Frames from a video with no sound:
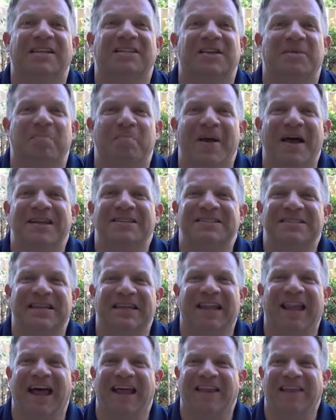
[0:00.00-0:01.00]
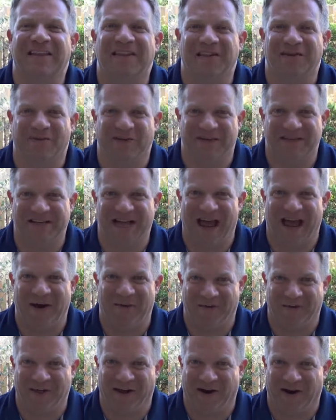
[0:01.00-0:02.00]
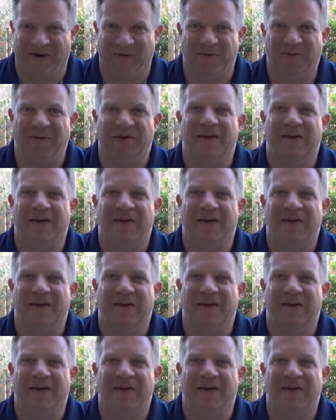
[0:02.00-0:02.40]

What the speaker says: is the best light there is out there.